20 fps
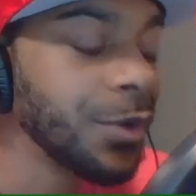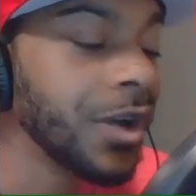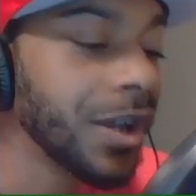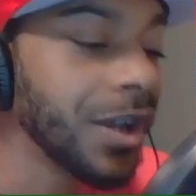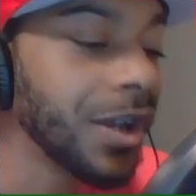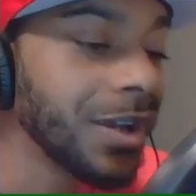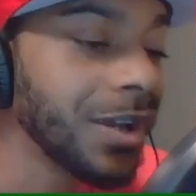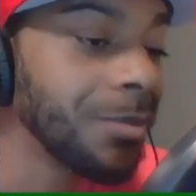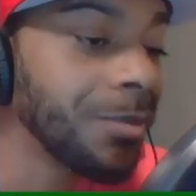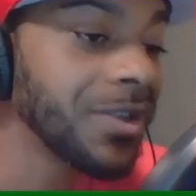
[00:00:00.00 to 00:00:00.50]

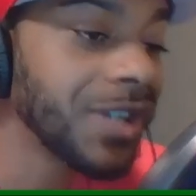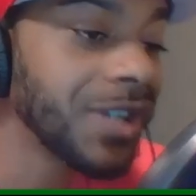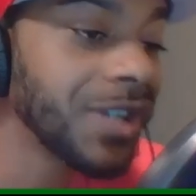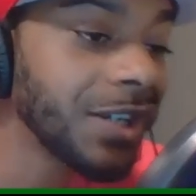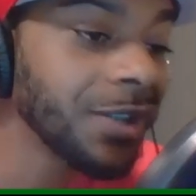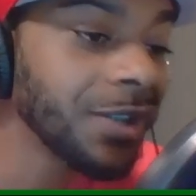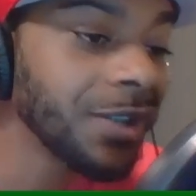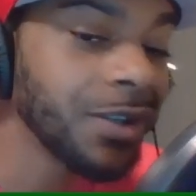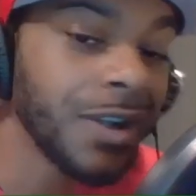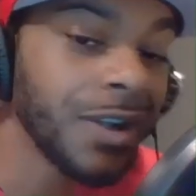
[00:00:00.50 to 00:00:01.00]
In
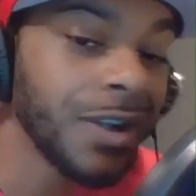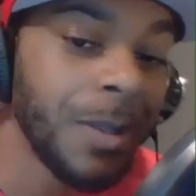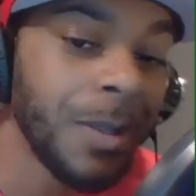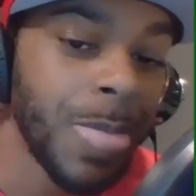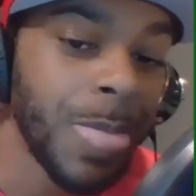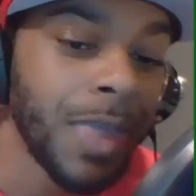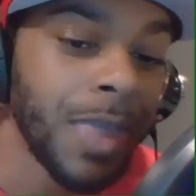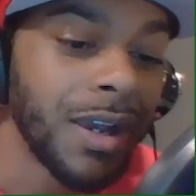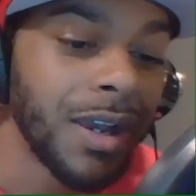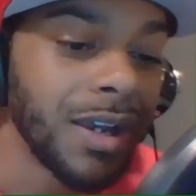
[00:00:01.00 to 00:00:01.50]
particular,
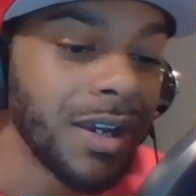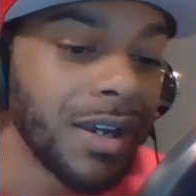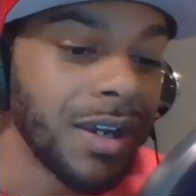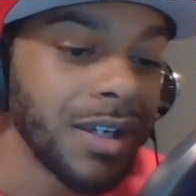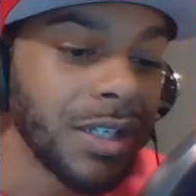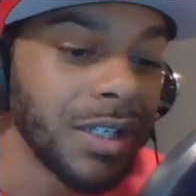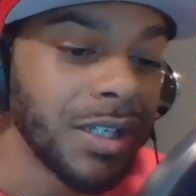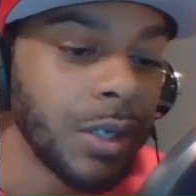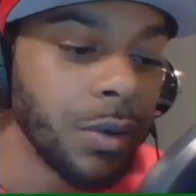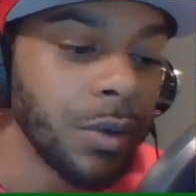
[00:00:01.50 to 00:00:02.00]

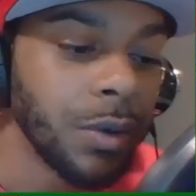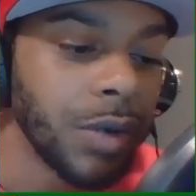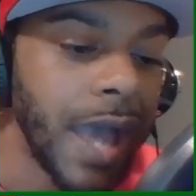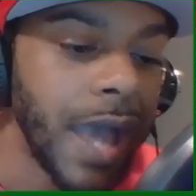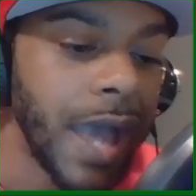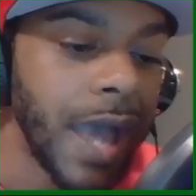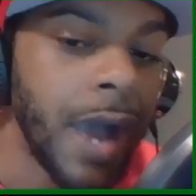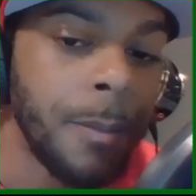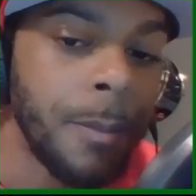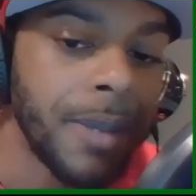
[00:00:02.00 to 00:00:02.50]

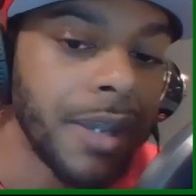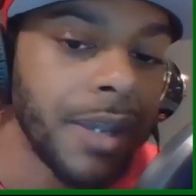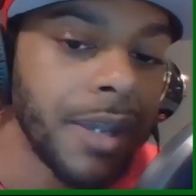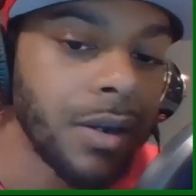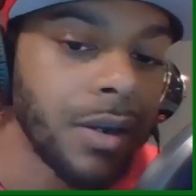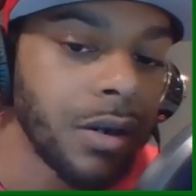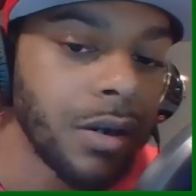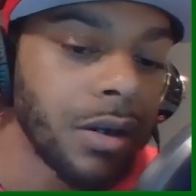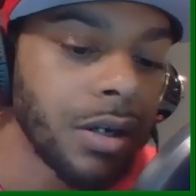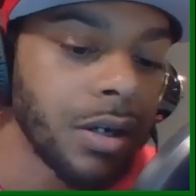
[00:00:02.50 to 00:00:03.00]
how men
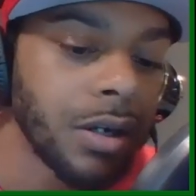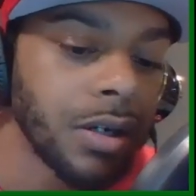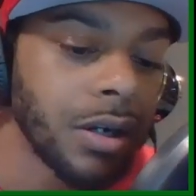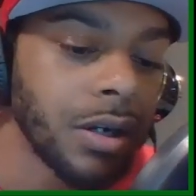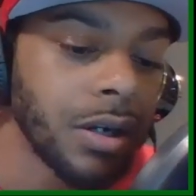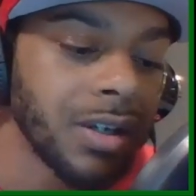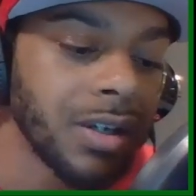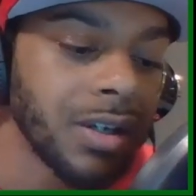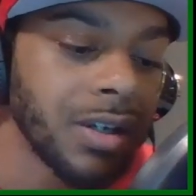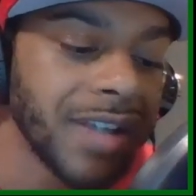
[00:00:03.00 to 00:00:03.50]

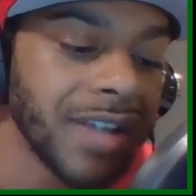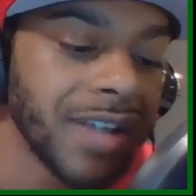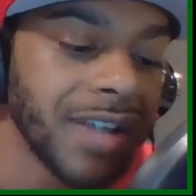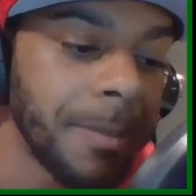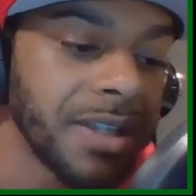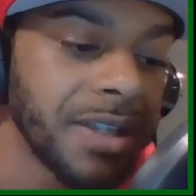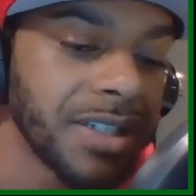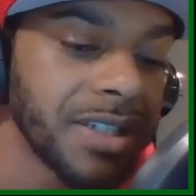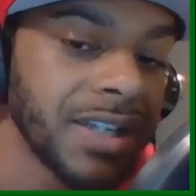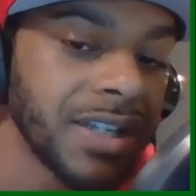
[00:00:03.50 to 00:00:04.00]
are
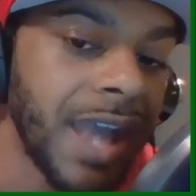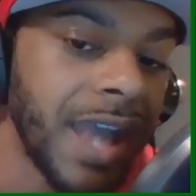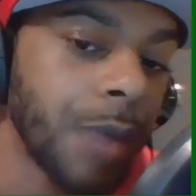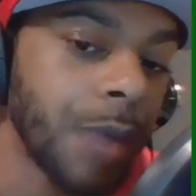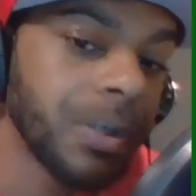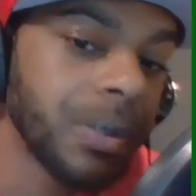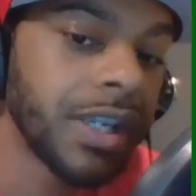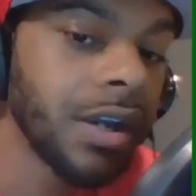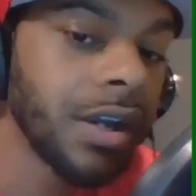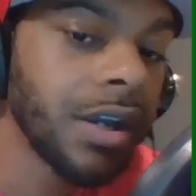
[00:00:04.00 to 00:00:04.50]
damaged and how
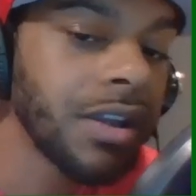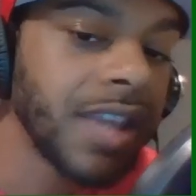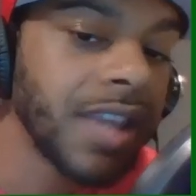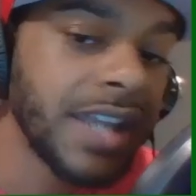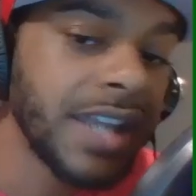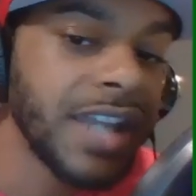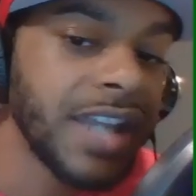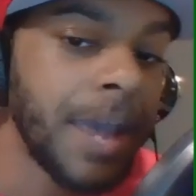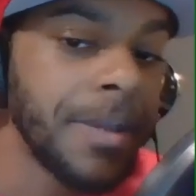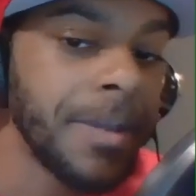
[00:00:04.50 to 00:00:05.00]
we carry
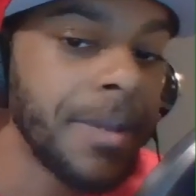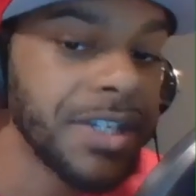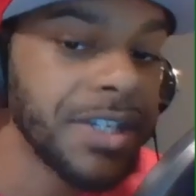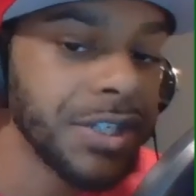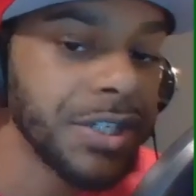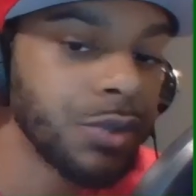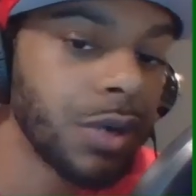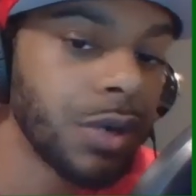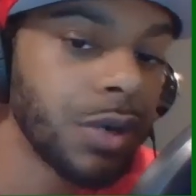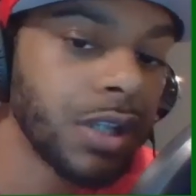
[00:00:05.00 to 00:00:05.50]
that damage
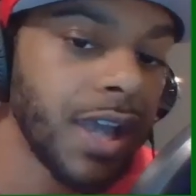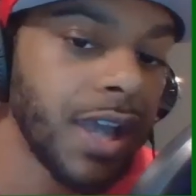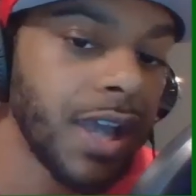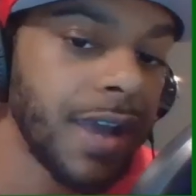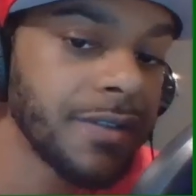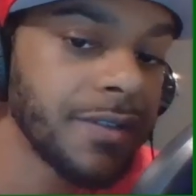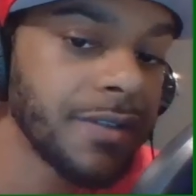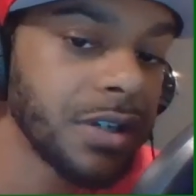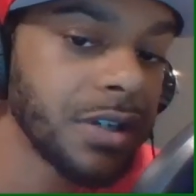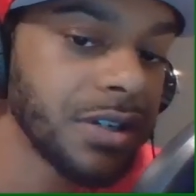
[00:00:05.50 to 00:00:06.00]
into our
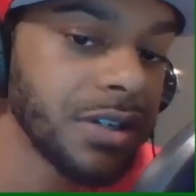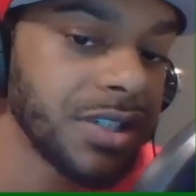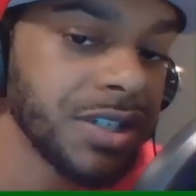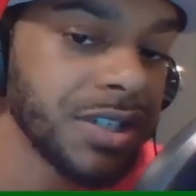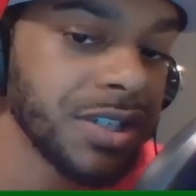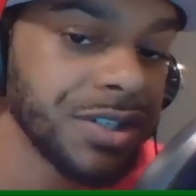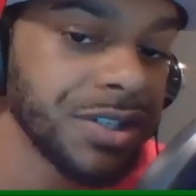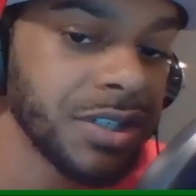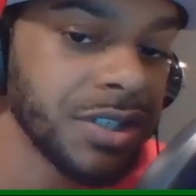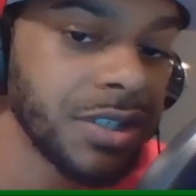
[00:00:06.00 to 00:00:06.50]
lives, our
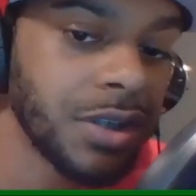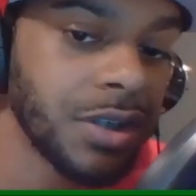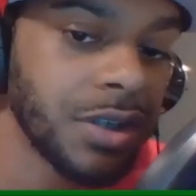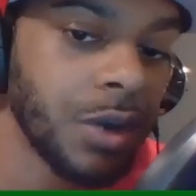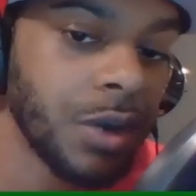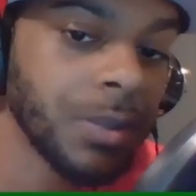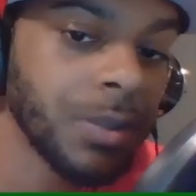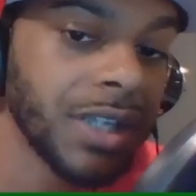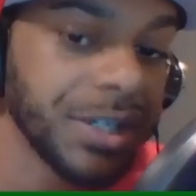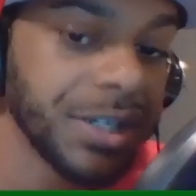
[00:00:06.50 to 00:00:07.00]
decisions,
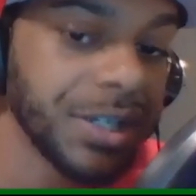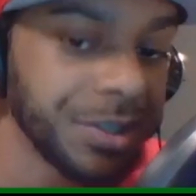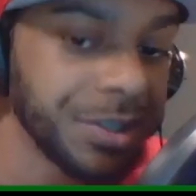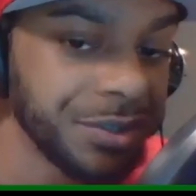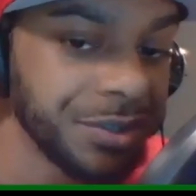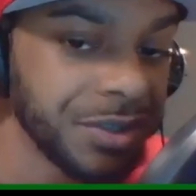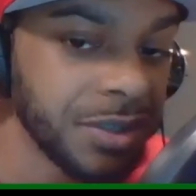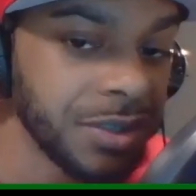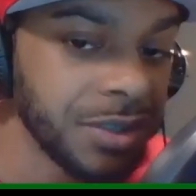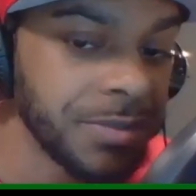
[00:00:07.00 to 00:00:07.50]
our
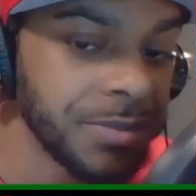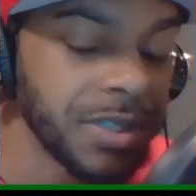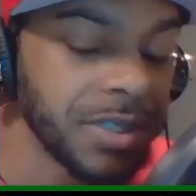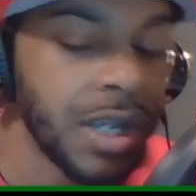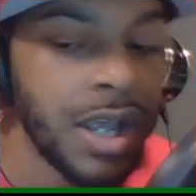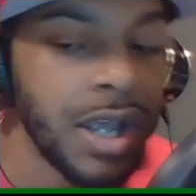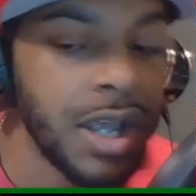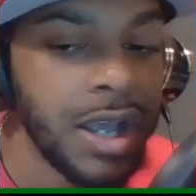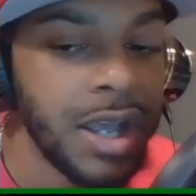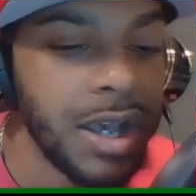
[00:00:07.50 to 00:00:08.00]
relationships,
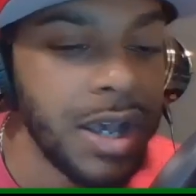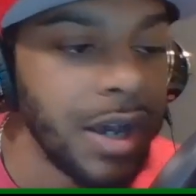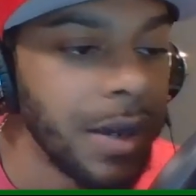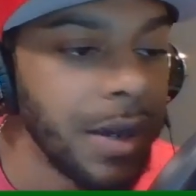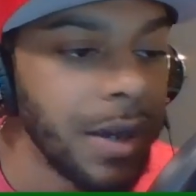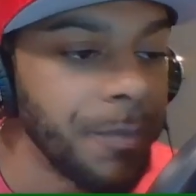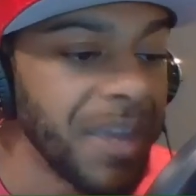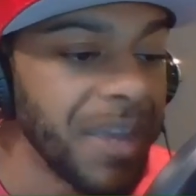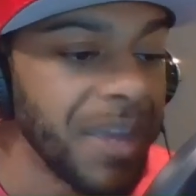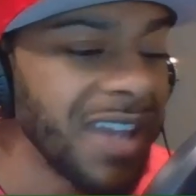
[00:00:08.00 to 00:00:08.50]

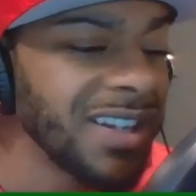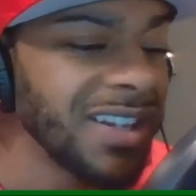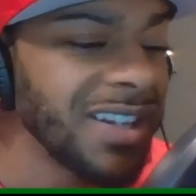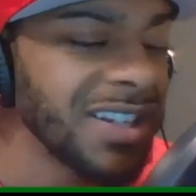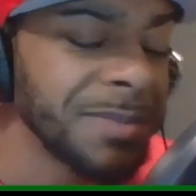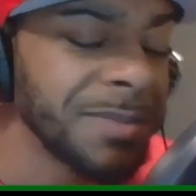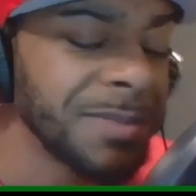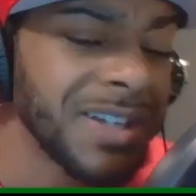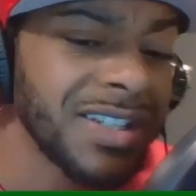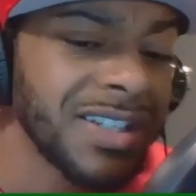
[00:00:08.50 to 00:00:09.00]
and
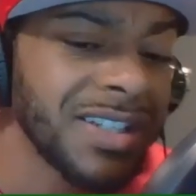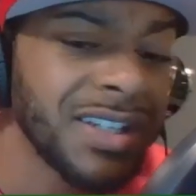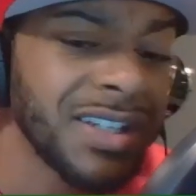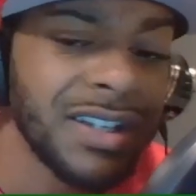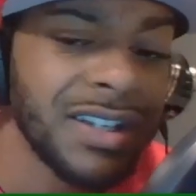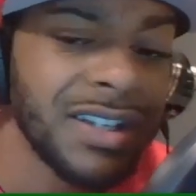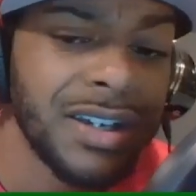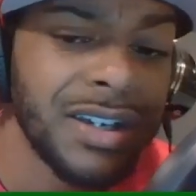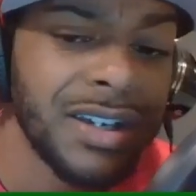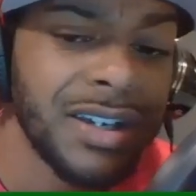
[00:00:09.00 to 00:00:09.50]

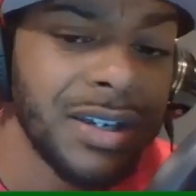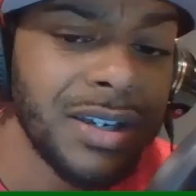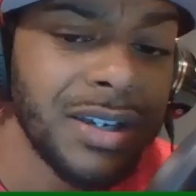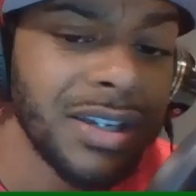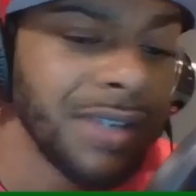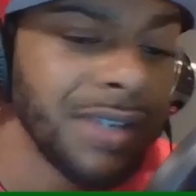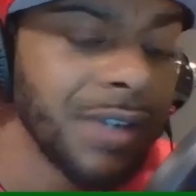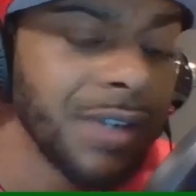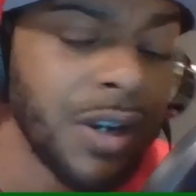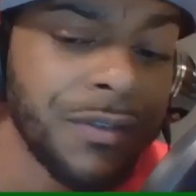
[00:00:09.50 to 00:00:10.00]
especially
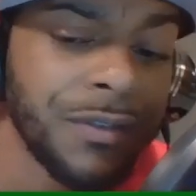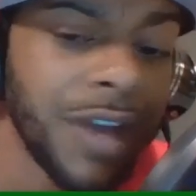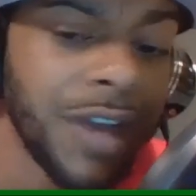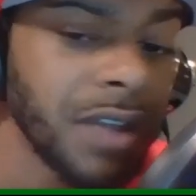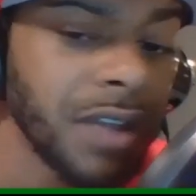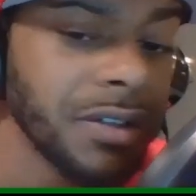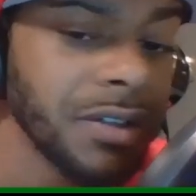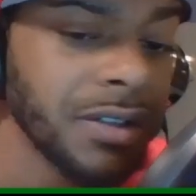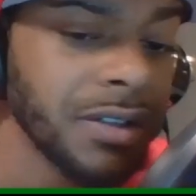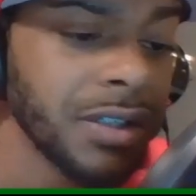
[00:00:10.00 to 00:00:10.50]
even our
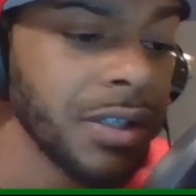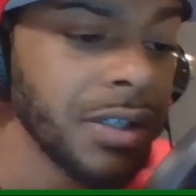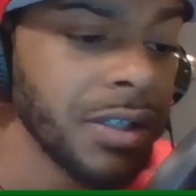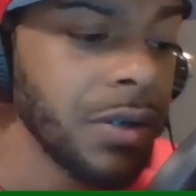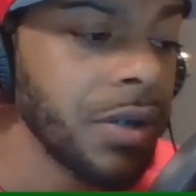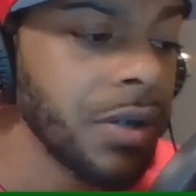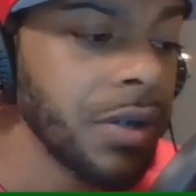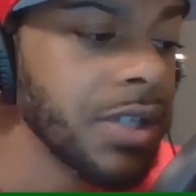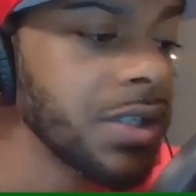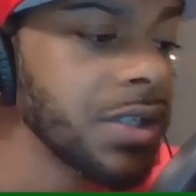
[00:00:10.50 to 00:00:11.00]
fatherhood.
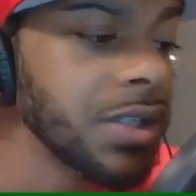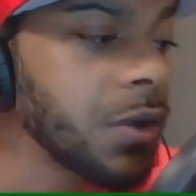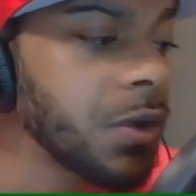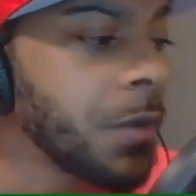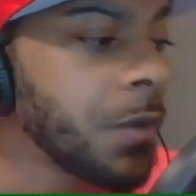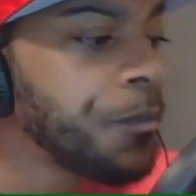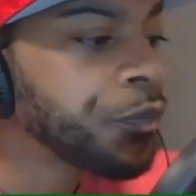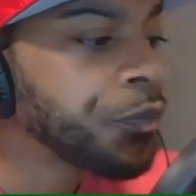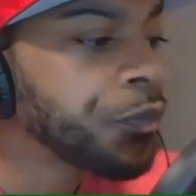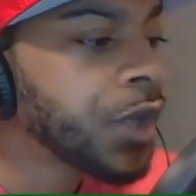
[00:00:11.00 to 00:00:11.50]
And so
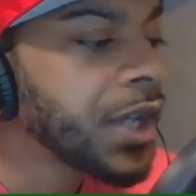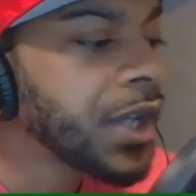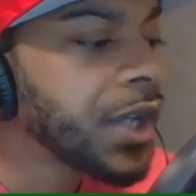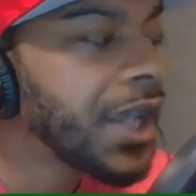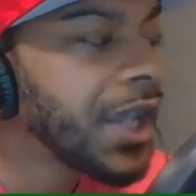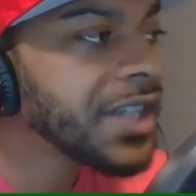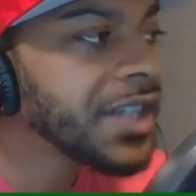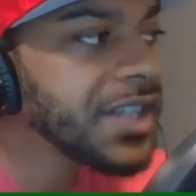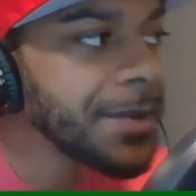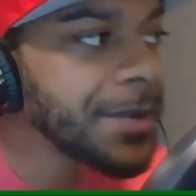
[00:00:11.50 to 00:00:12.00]
a
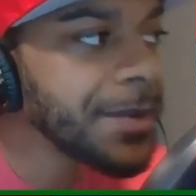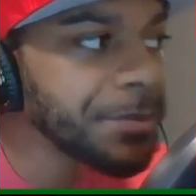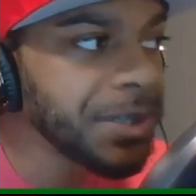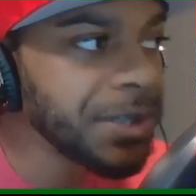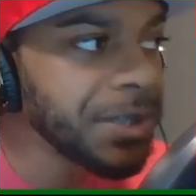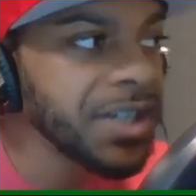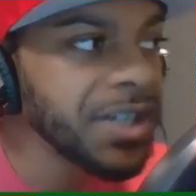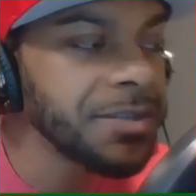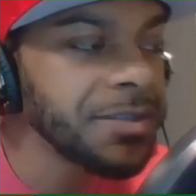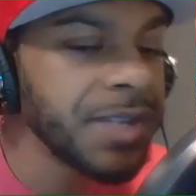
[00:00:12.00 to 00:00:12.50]
lot of times
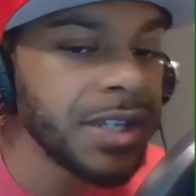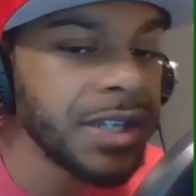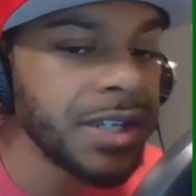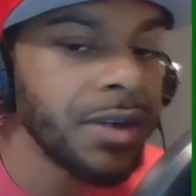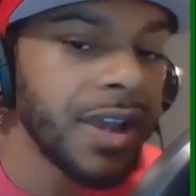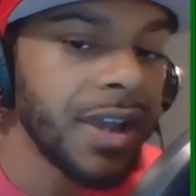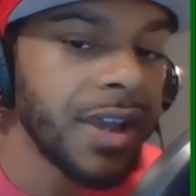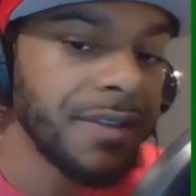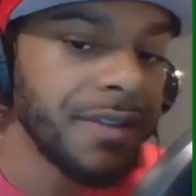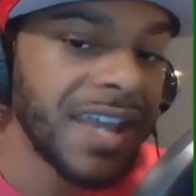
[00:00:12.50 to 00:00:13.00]
because men
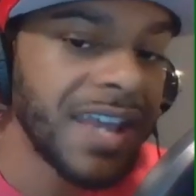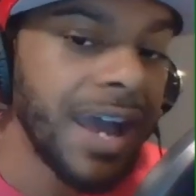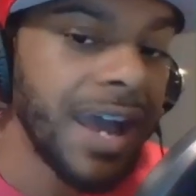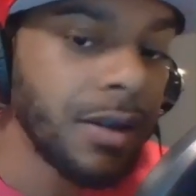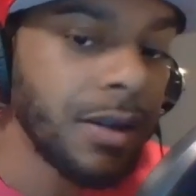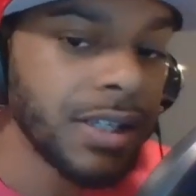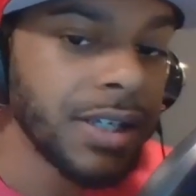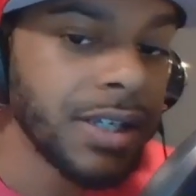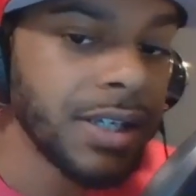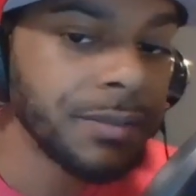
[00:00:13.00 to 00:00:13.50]
don't have the
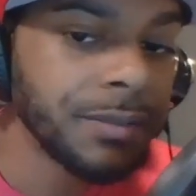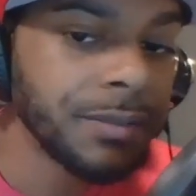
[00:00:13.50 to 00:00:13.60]
outlet